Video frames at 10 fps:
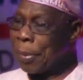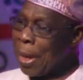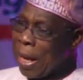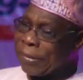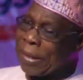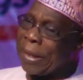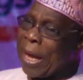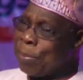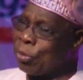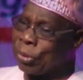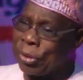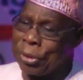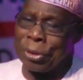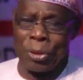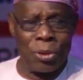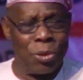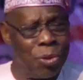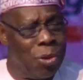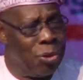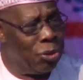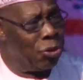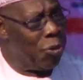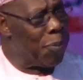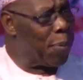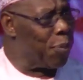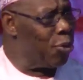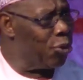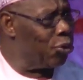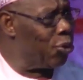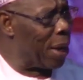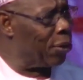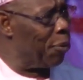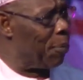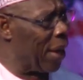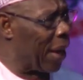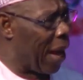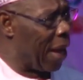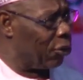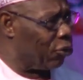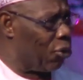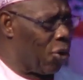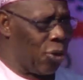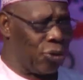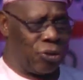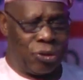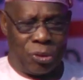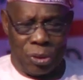I said, Helmut, you know, you people, you are not being kind to us.